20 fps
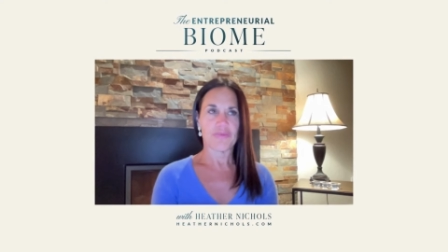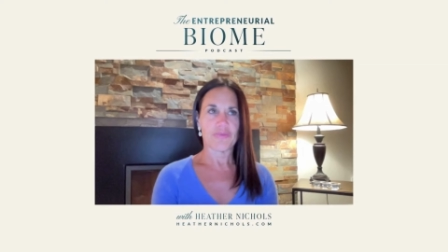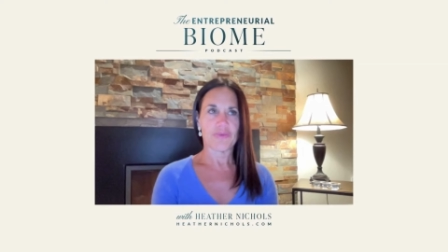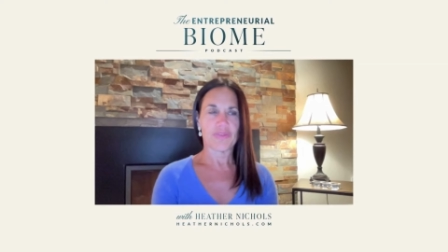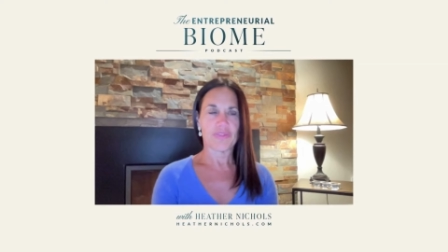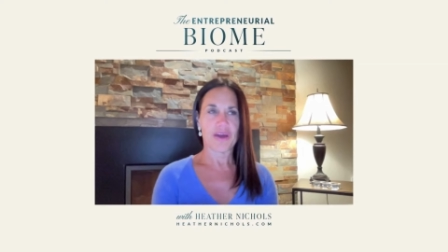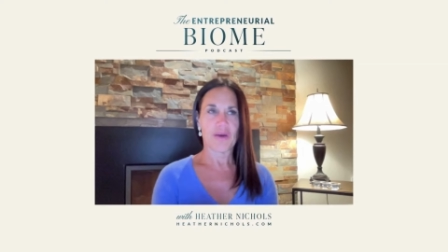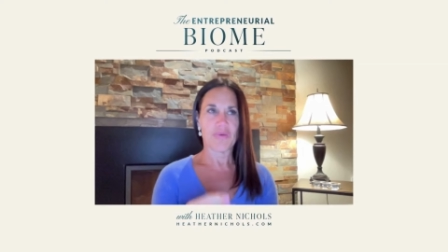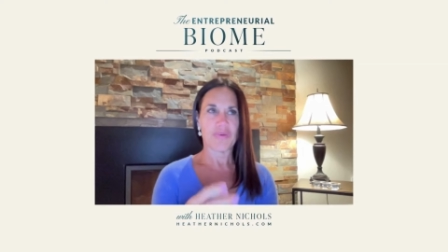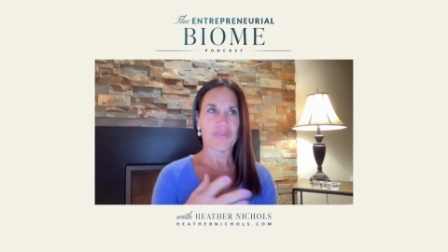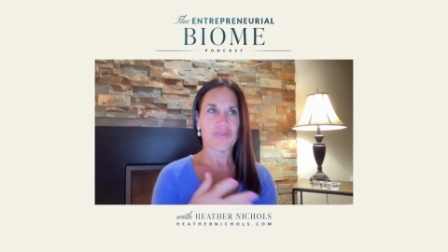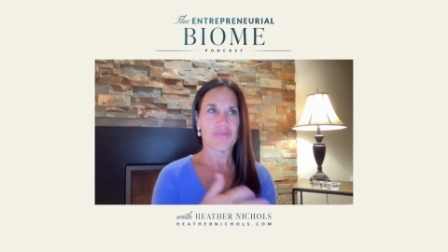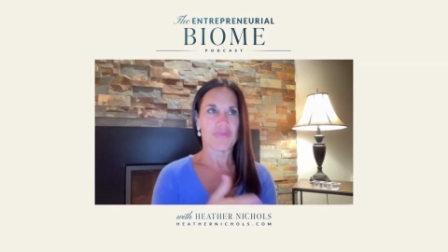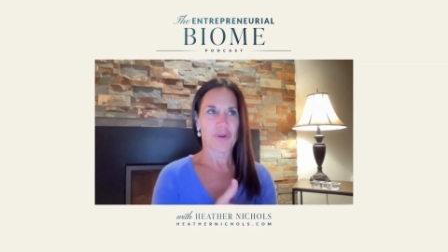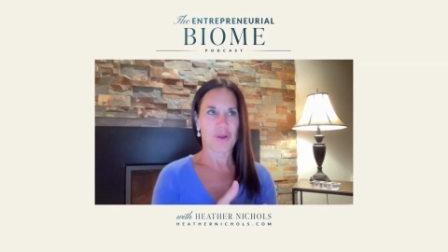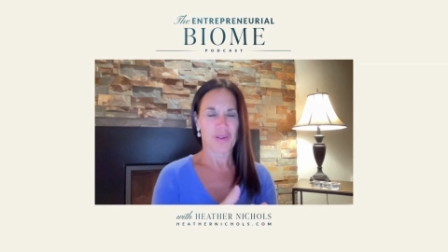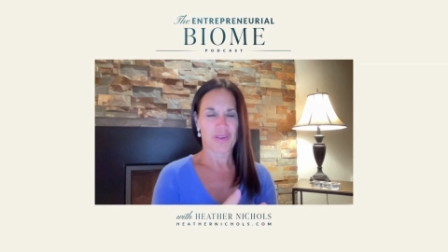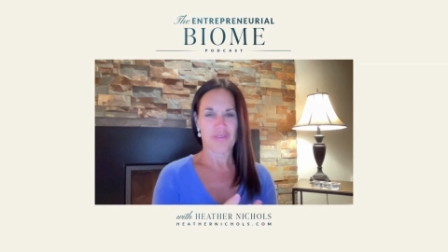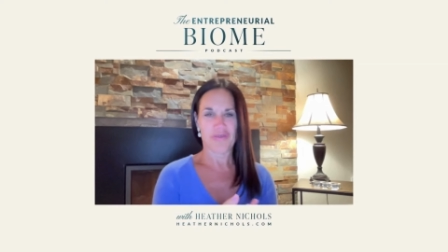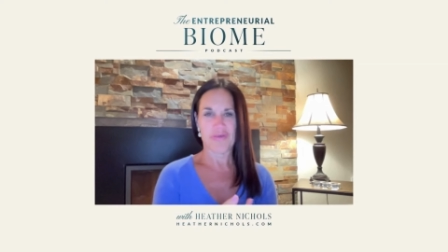but that was
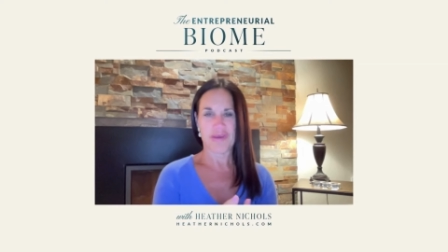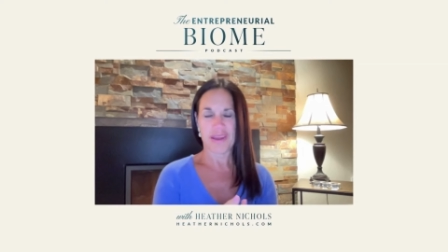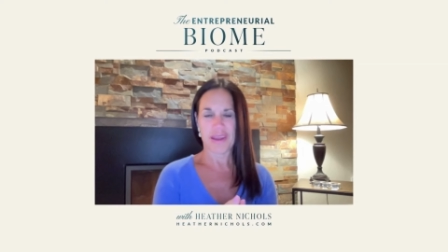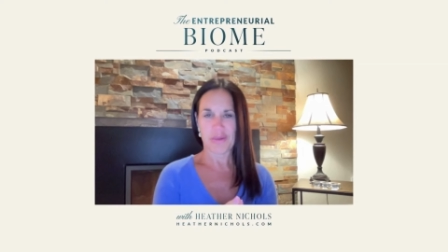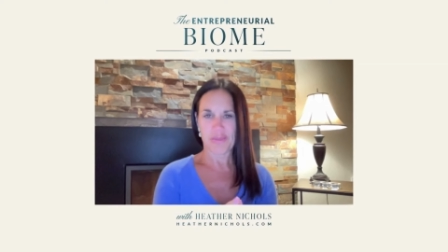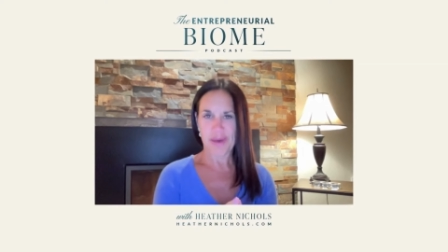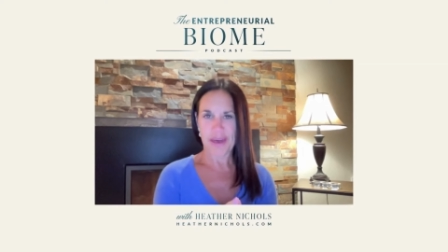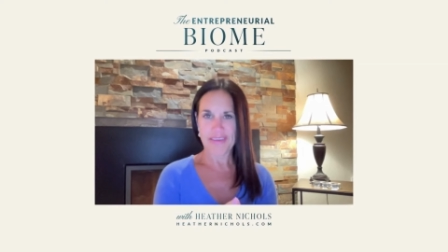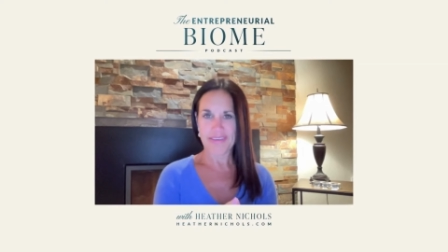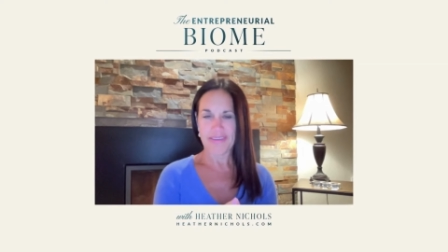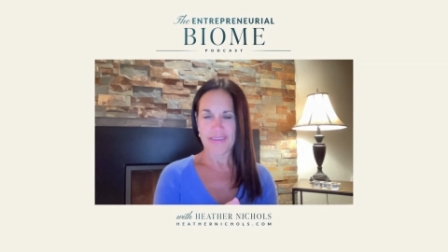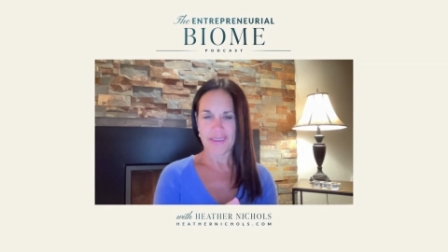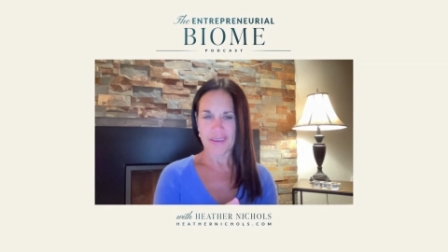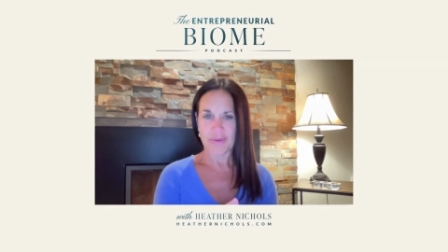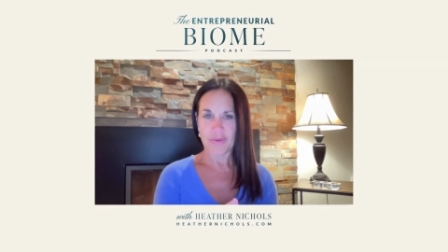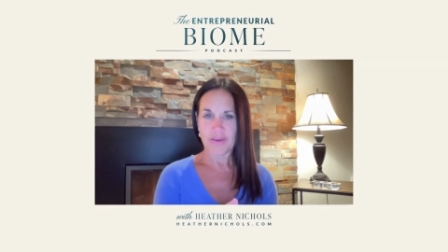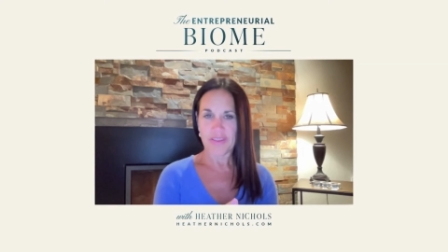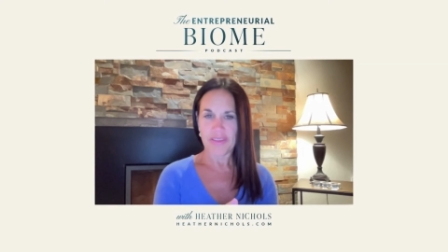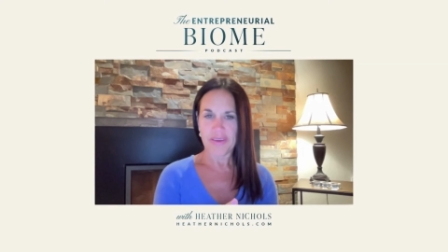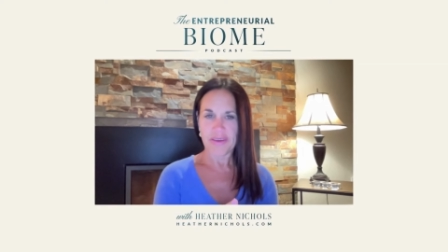part of my
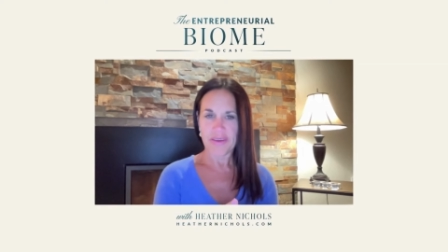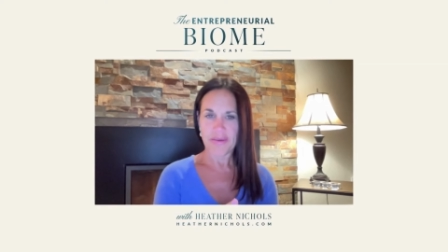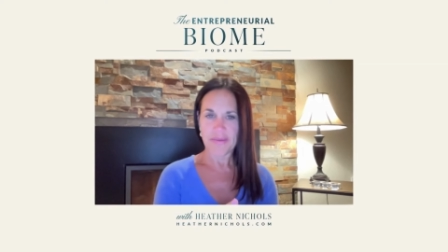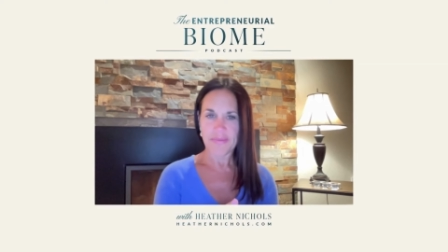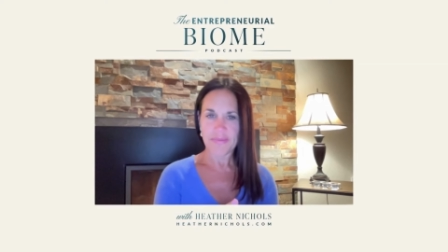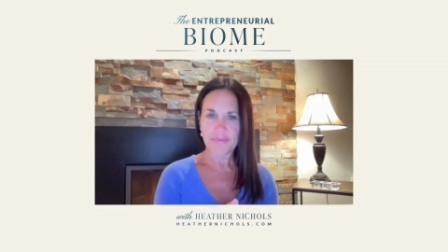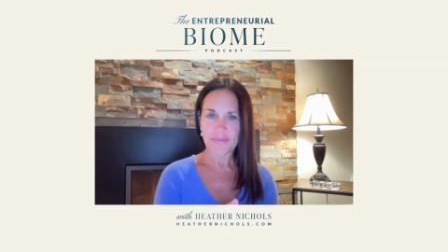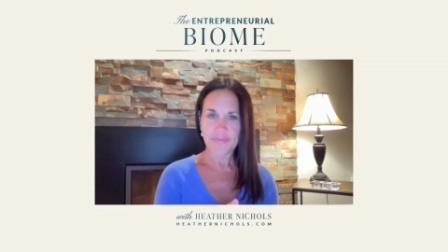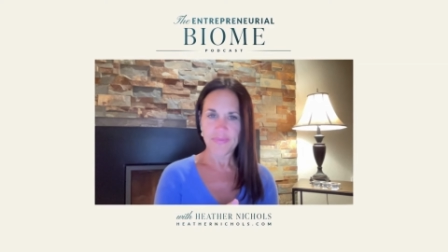capacity with it.